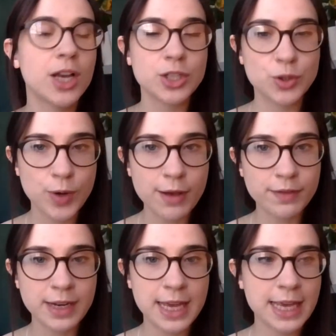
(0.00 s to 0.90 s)

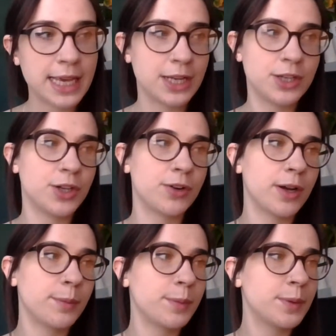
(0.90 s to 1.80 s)
traveling in
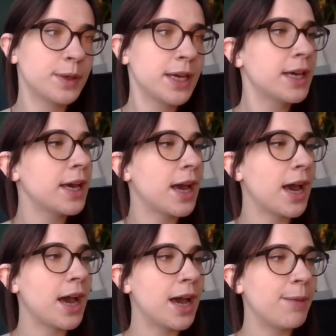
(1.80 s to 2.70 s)
Europe.
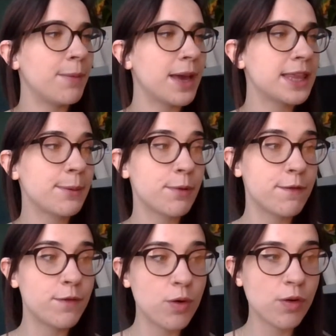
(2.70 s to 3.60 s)
I think
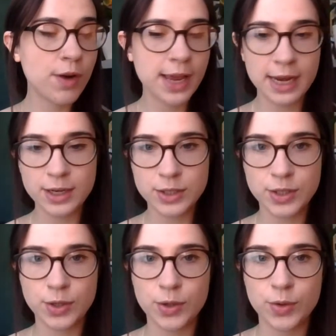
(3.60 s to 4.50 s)
before I get
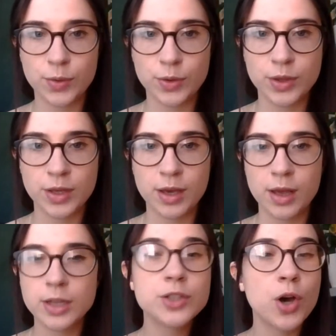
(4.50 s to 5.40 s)
into
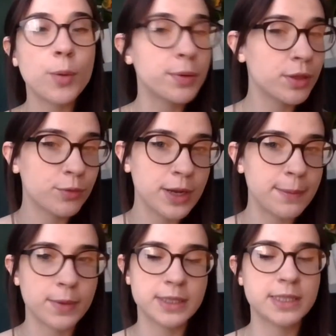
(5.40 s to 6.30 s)
the top
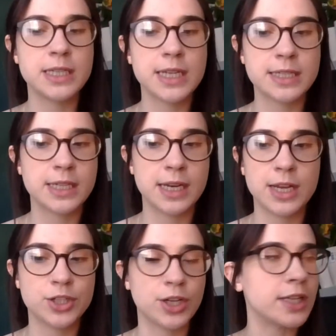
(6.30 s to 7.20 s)
3 must-see
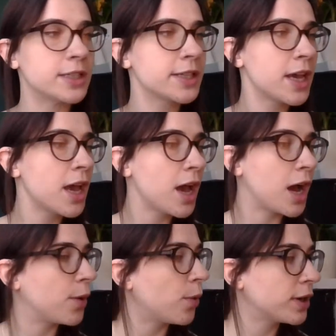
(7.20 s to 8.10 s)
destinations,
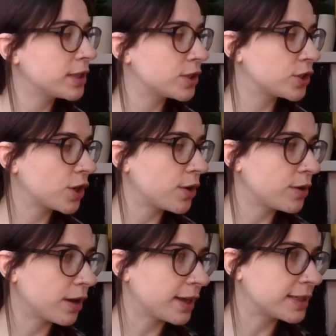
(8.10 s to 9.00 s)
I wanted to show
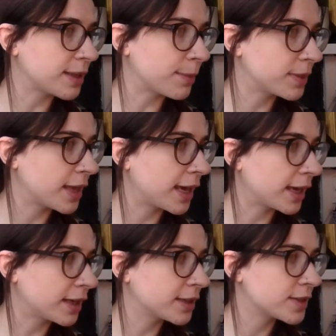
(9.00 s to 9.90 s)
you guys
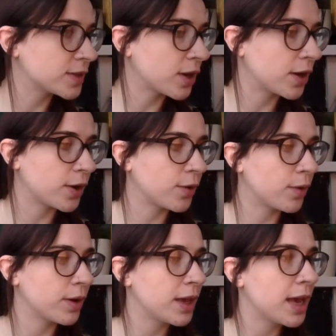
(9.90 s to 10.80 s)
something.
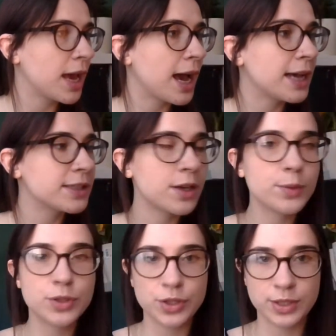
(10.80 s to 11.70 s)
So, as I
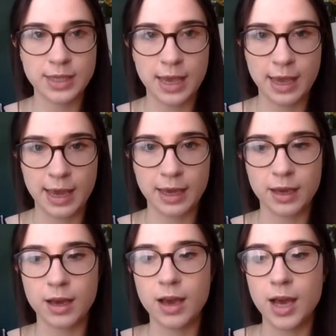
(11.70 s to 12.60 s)
was just
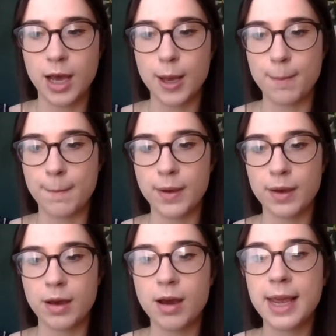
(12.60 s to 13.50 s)
saying,
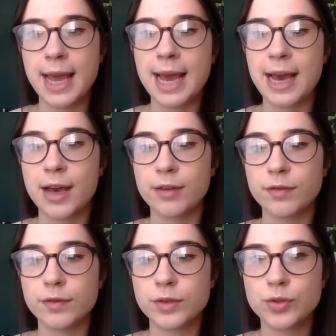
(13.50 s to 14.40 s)
I
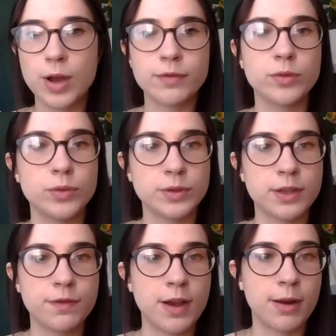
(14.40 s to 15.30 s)
have travelled
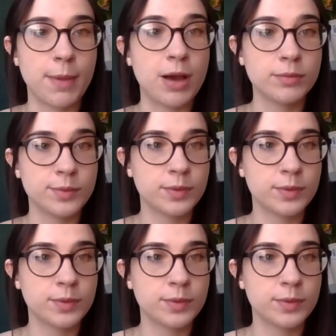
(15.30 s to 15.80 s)
a fair amount